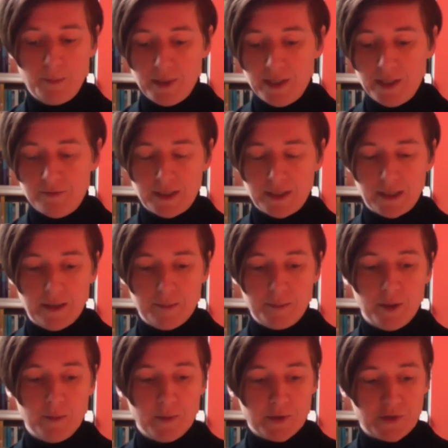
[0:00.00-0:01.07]
believing that
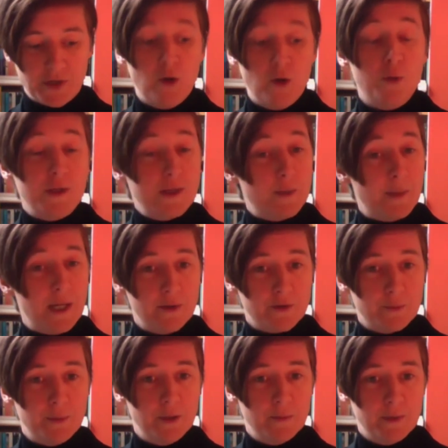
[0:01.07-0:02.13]
holding the power
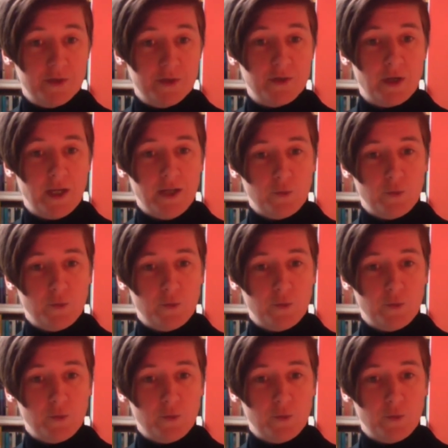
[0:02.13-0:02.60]
to publish is a